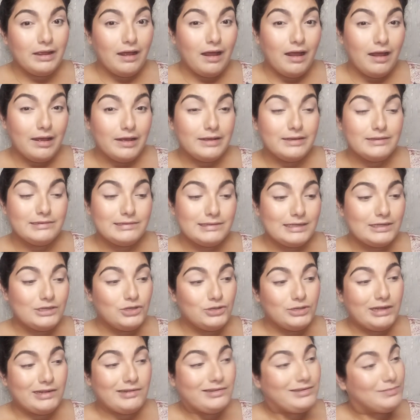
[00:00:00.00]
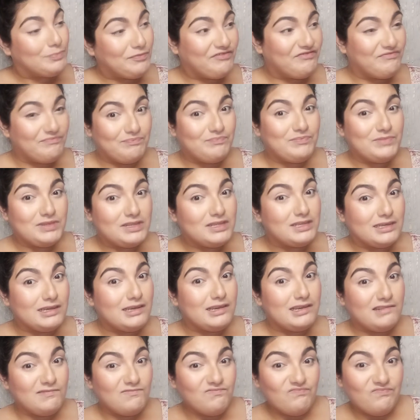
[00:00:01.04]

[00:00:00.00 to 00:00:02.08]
eyes that you can see.